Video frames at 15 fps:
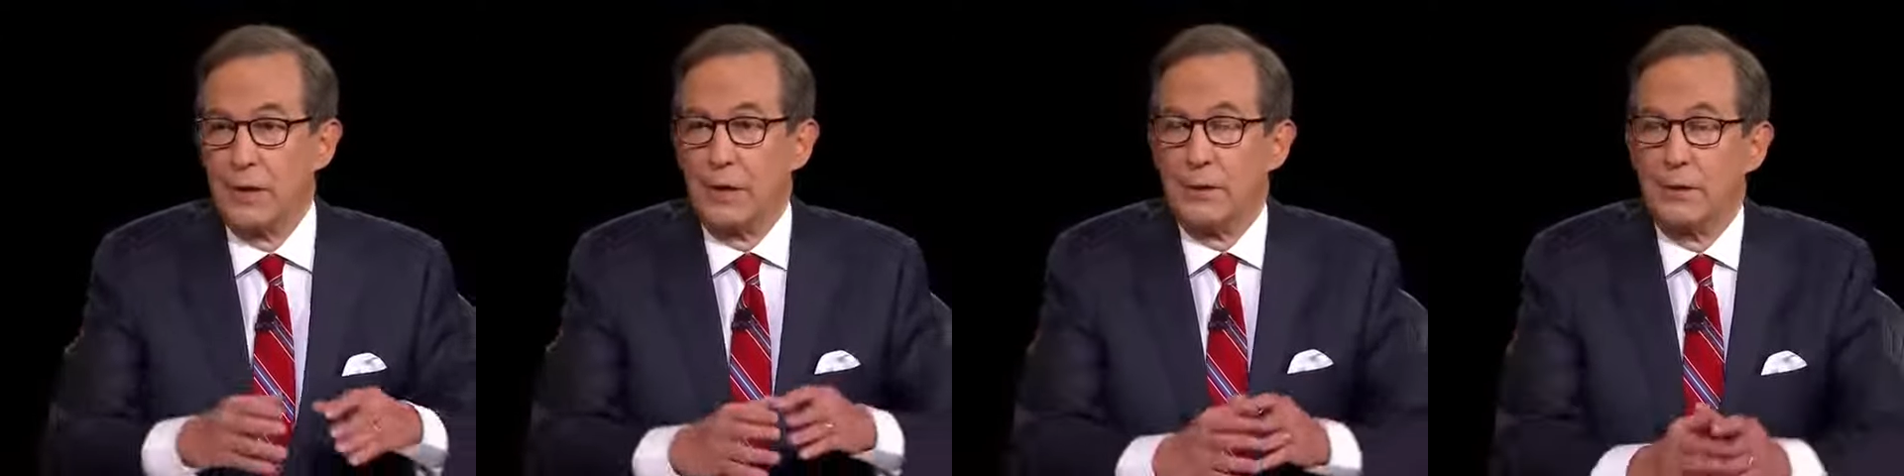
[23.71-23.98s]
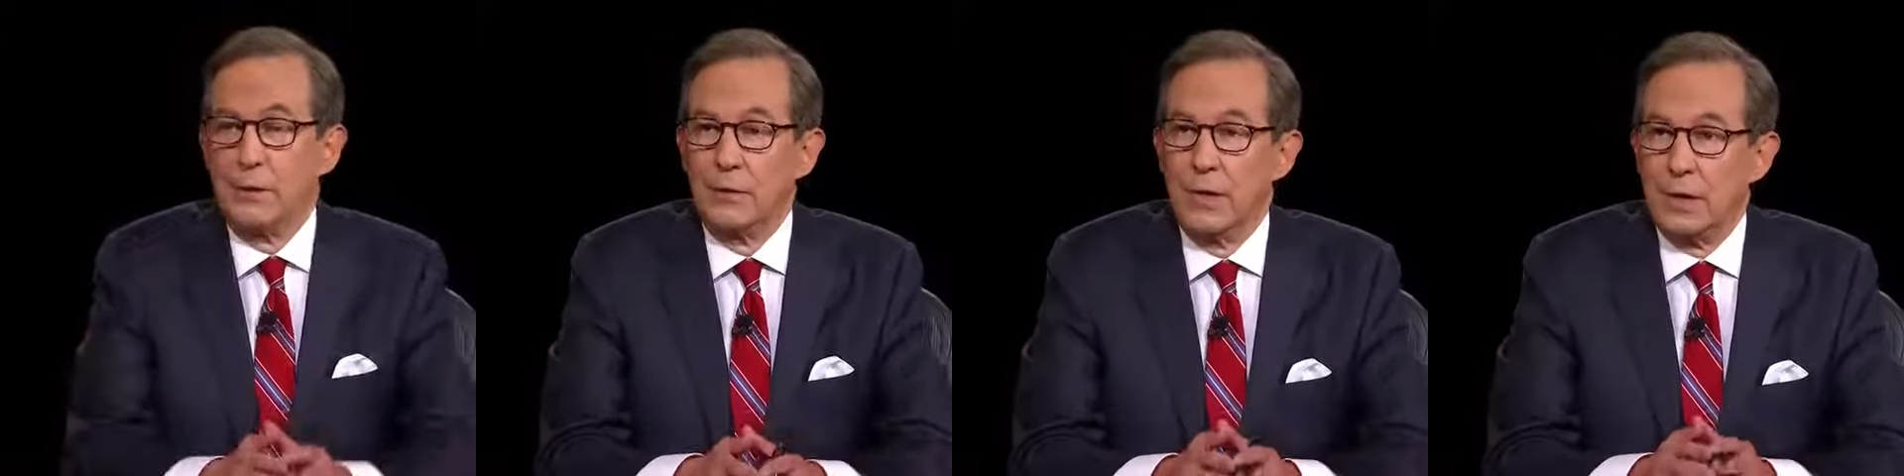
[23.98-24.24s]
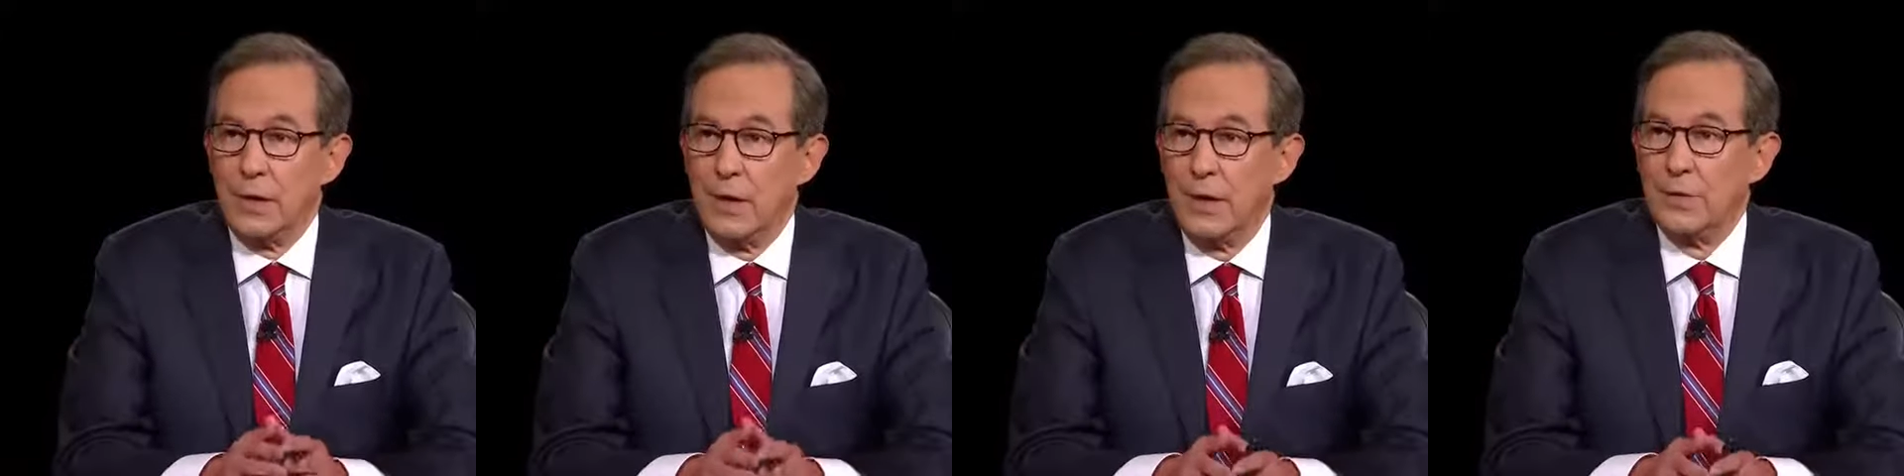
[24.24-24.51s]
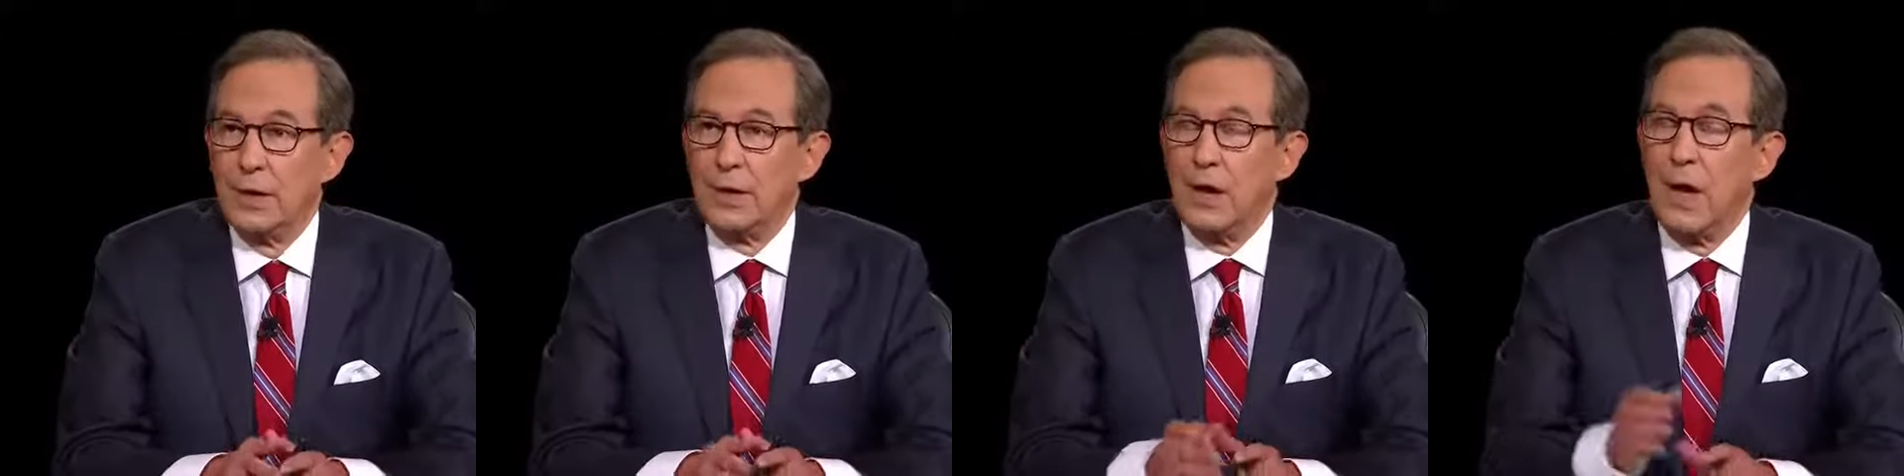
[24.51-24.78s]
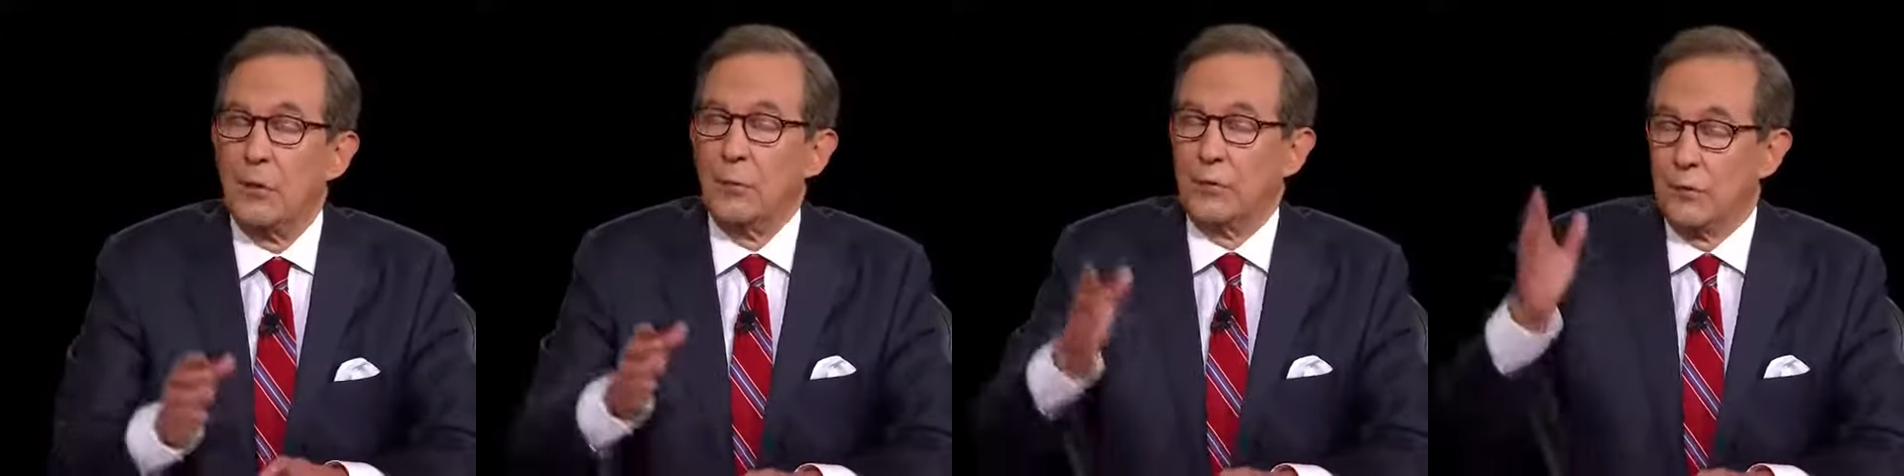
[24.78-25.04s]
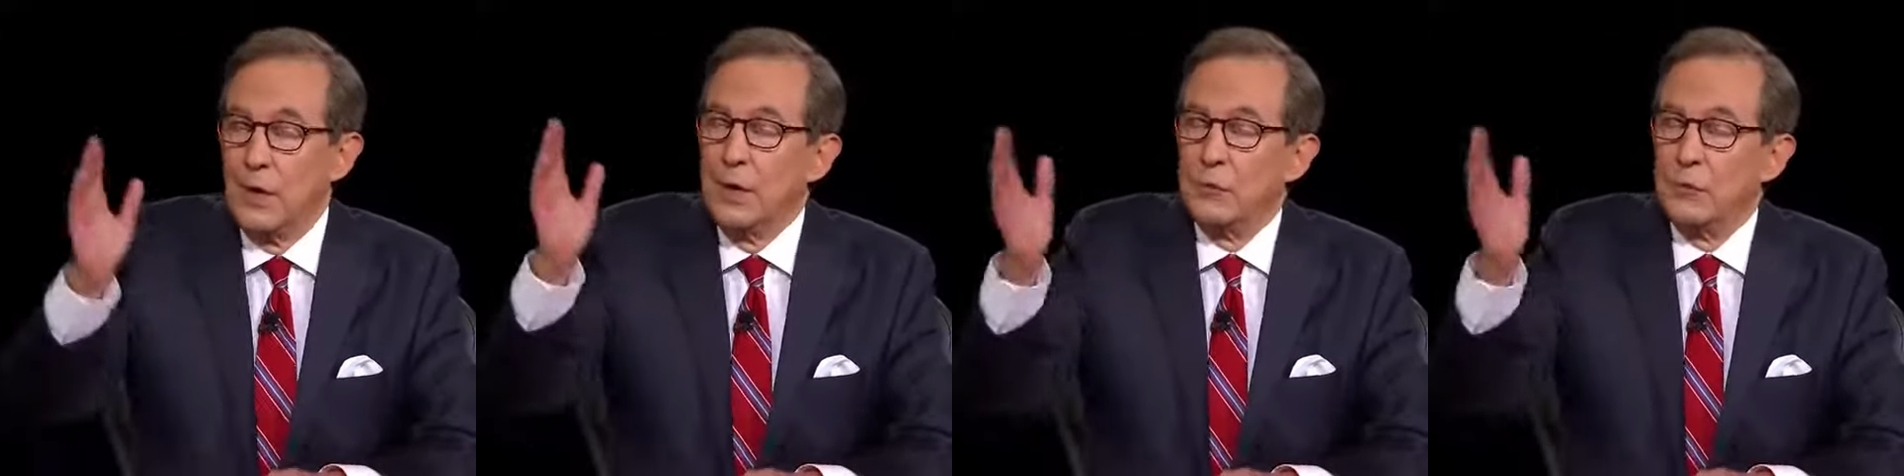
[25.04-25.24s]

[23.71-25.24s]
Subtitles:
in the Congress.